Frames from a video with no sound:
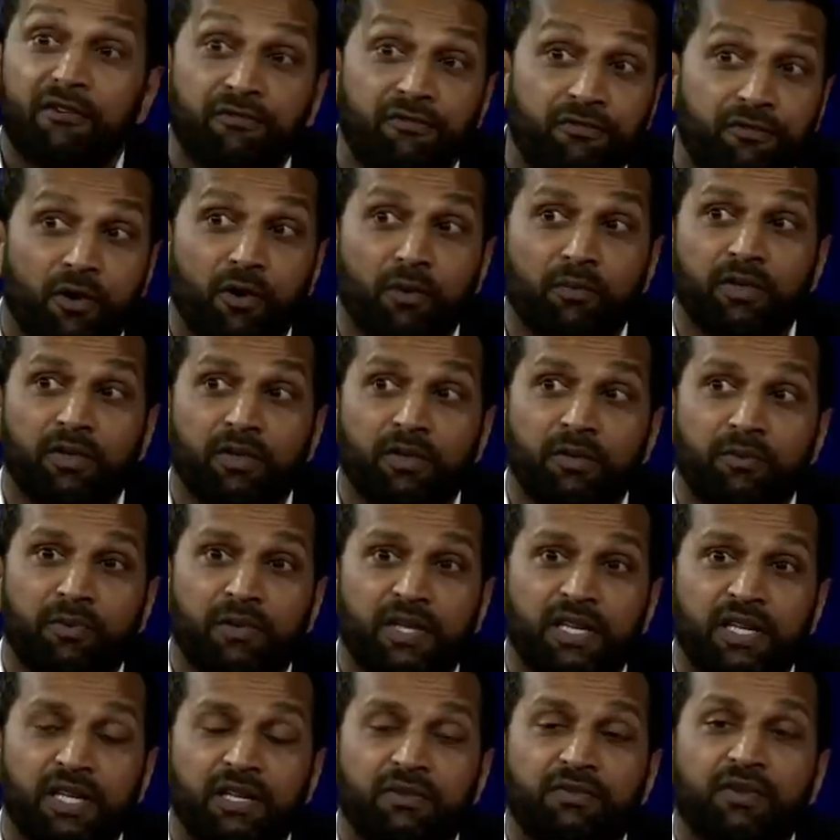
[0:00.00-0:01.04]
firmly
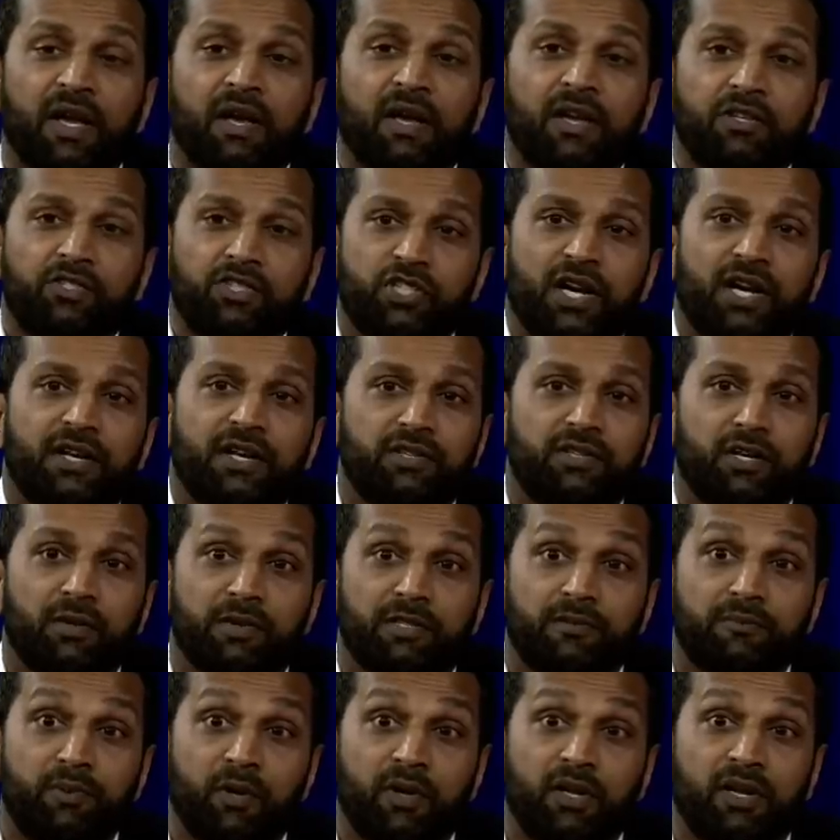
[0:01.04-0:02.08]
believe John Durham
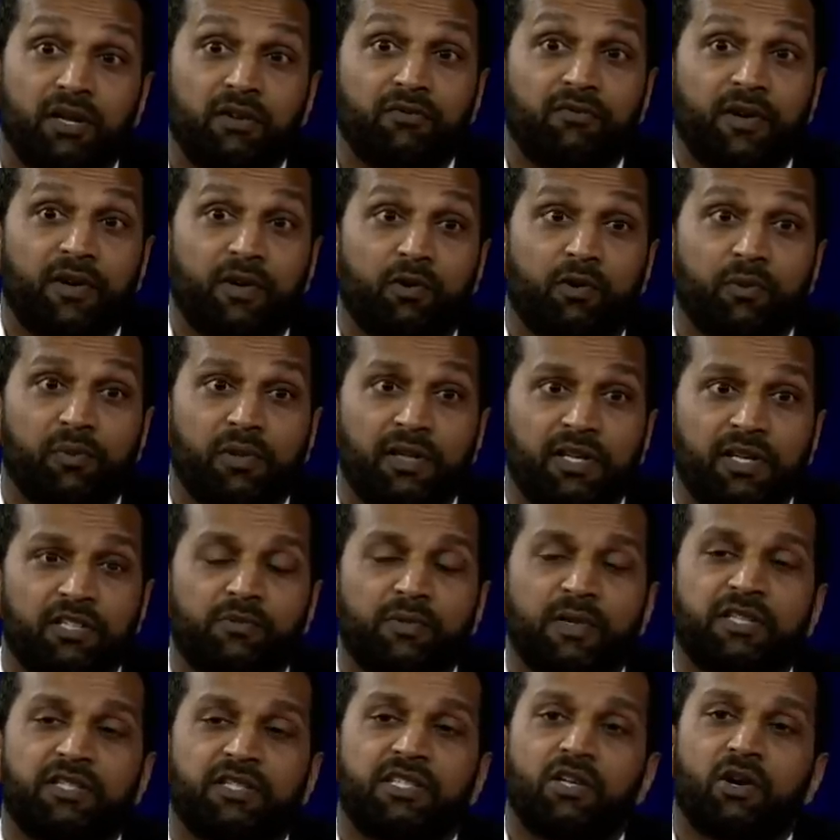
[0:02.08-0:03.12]
has put it in federal
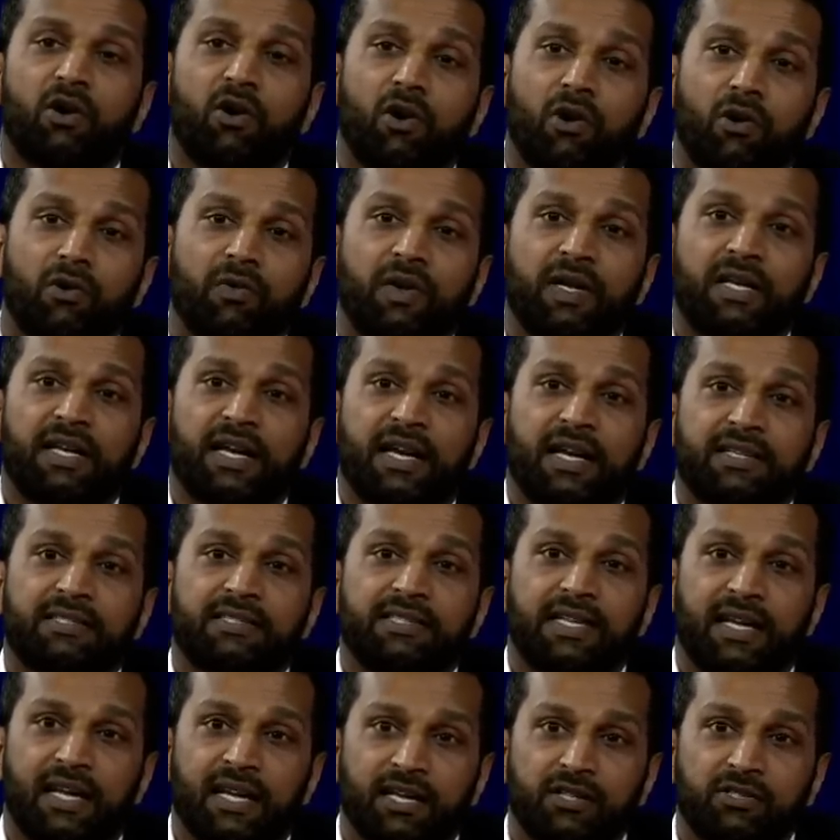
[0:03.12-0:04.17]
pleadings because he already
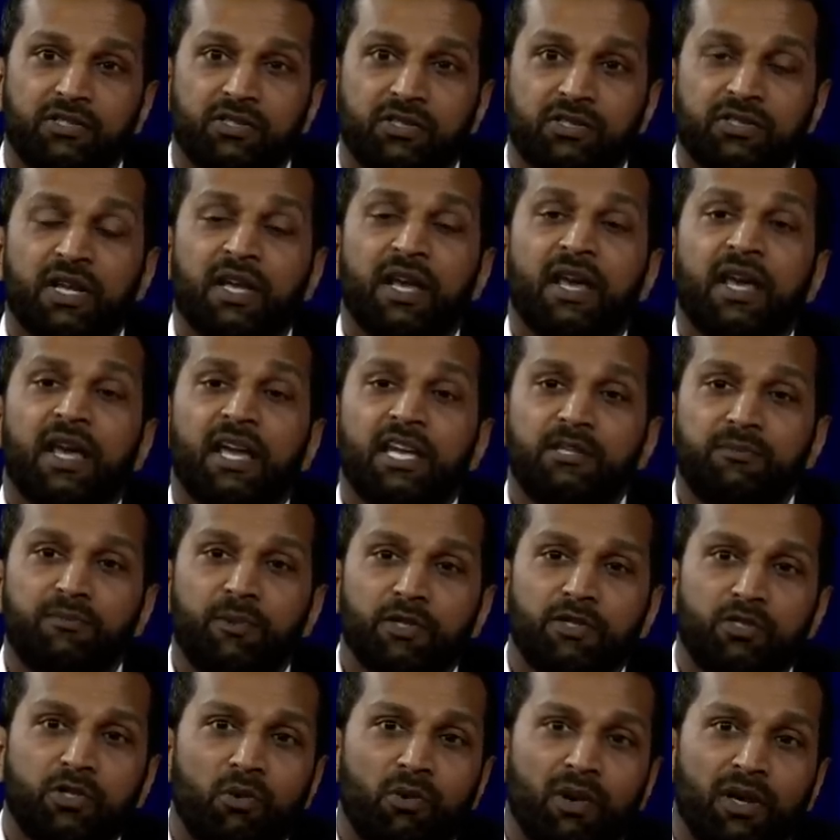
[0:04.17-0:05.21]
has the answers. He's
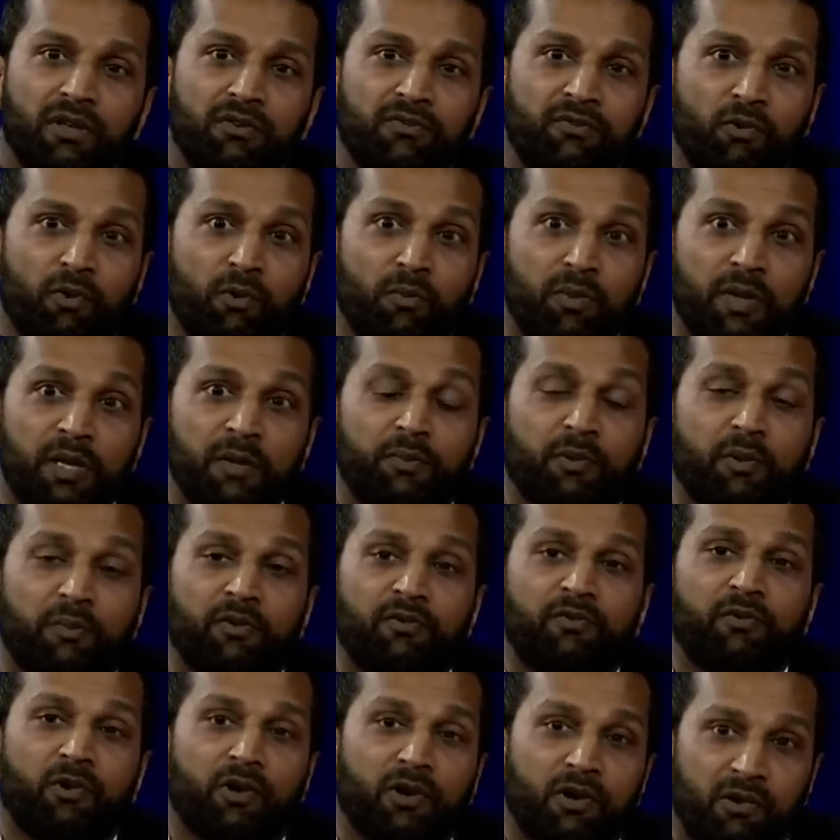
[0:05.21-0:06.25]
put 24 people
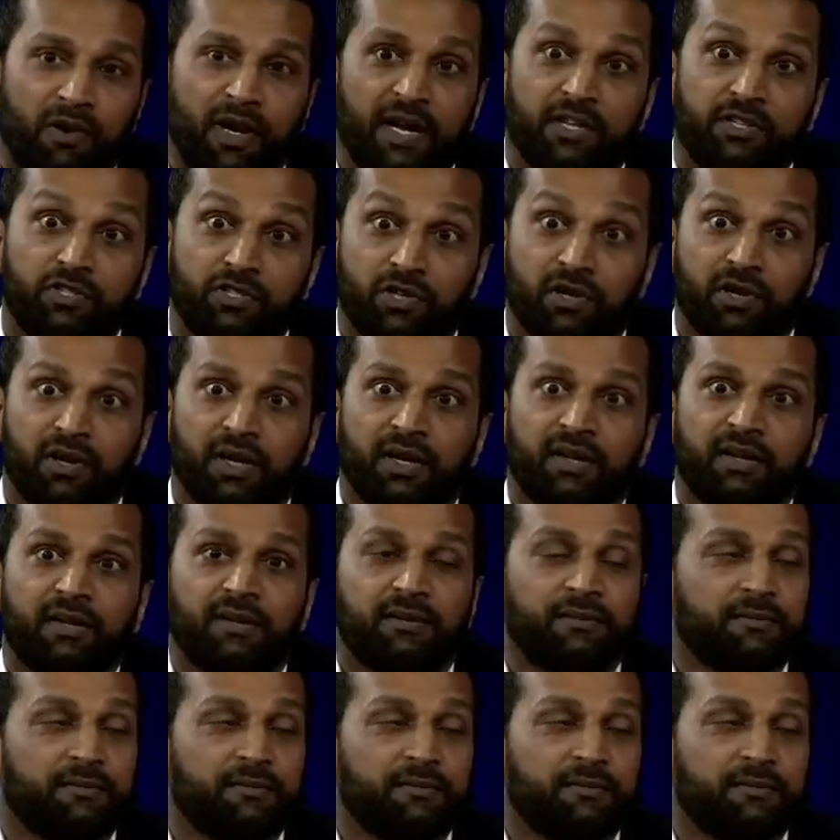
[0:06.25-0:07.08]
before a grand jury.